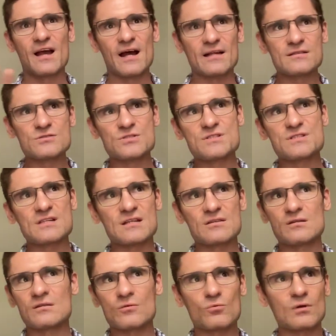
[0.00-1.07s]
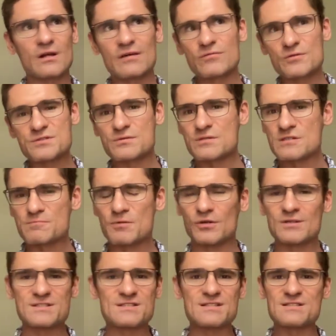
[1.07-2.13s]
And then she said, well, I've also
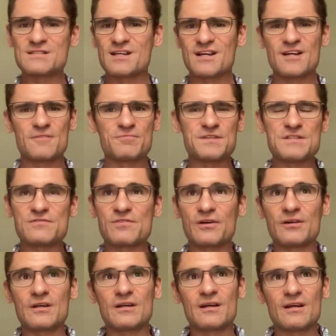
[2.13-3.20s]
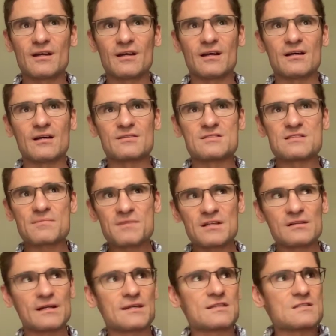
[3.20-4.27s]
experienced these very, something
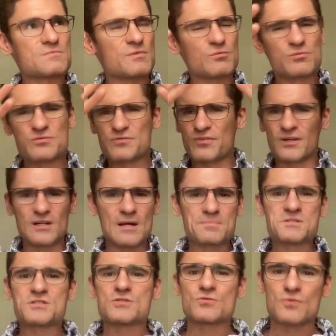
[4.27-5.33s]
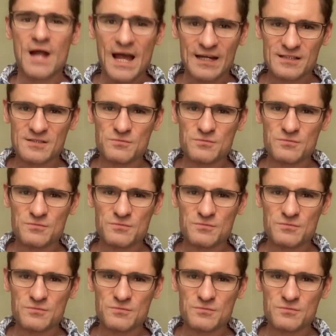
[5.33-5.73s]
like this, but it was very abstract.